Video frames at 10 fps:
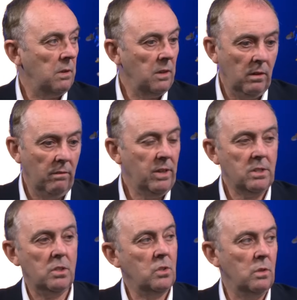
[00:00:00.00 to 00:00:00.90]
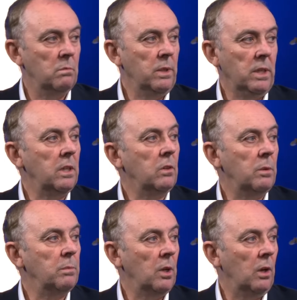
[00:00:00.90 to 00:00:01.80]
Investors shouldn't be in a
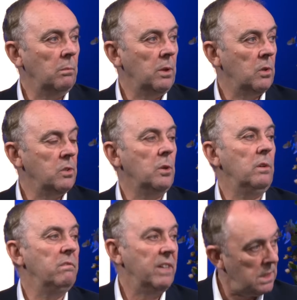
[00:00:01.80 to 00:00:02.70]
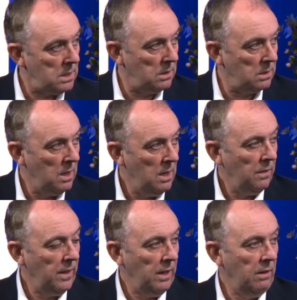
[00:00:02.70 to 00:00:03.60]
crypto because they're investors.
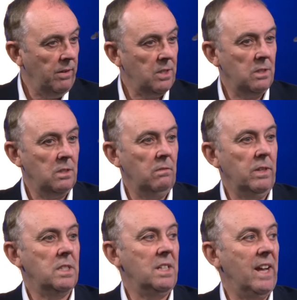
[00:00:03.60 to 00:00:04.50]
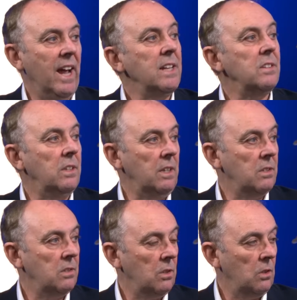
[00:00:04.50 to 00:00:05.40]
Investors invest in
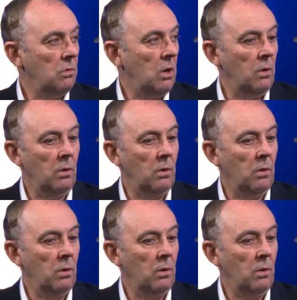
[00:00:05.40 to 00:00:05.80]
assets that grow.